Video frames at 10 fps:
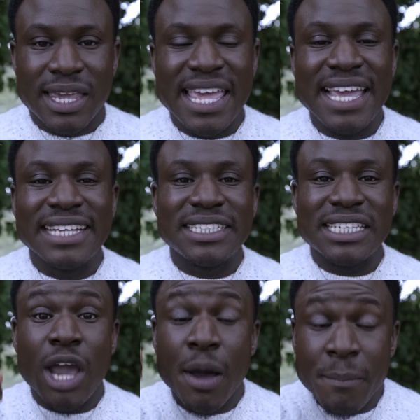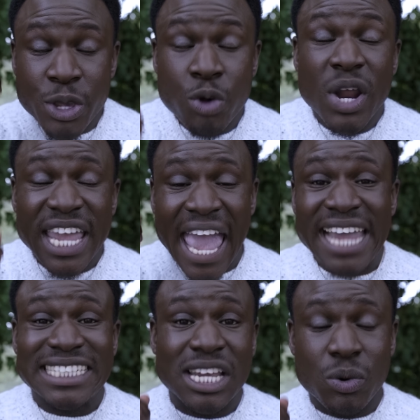is
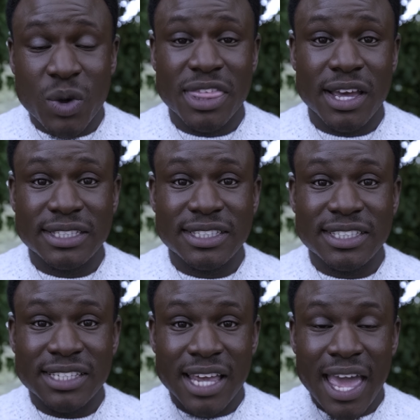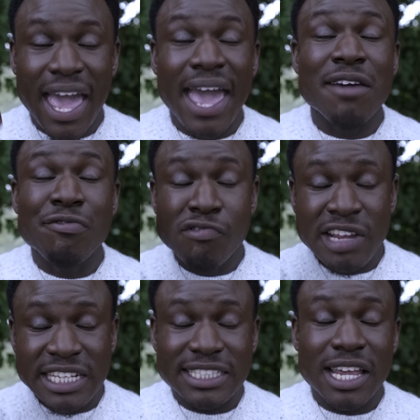communicating with us
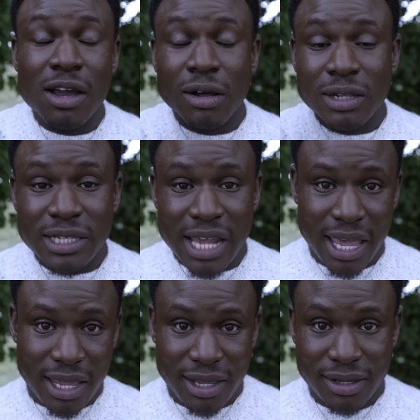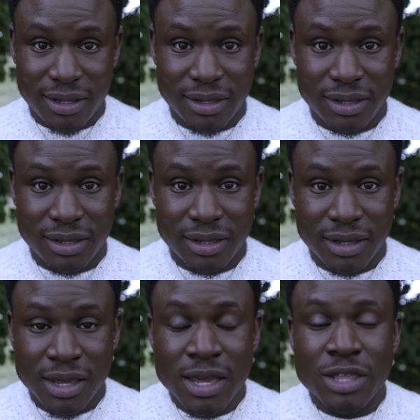every single day.
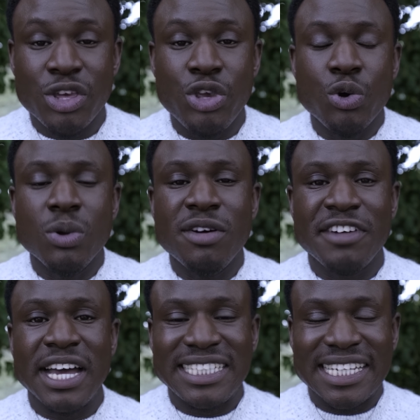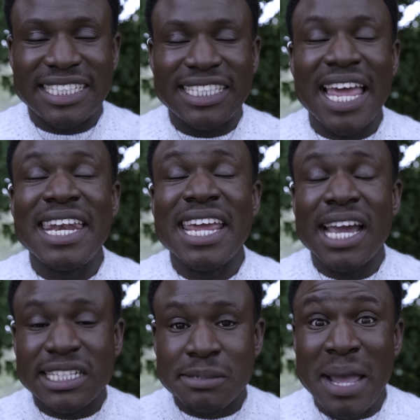The universe is sending
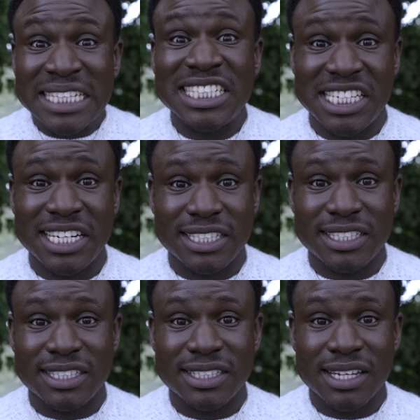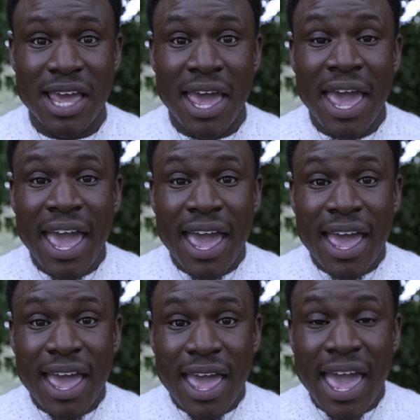us messages
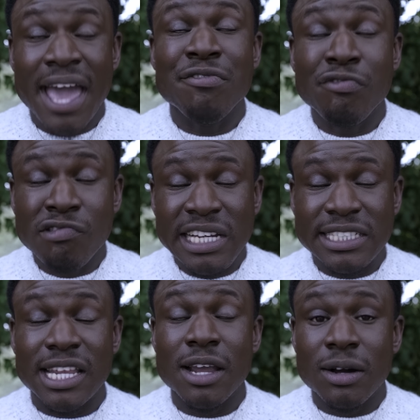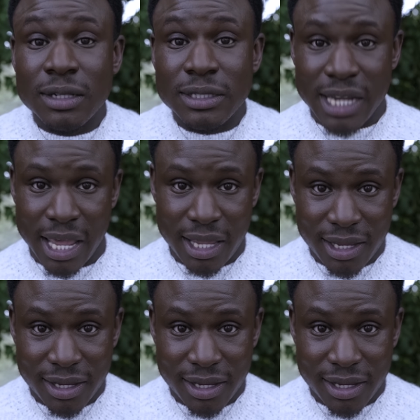every single day.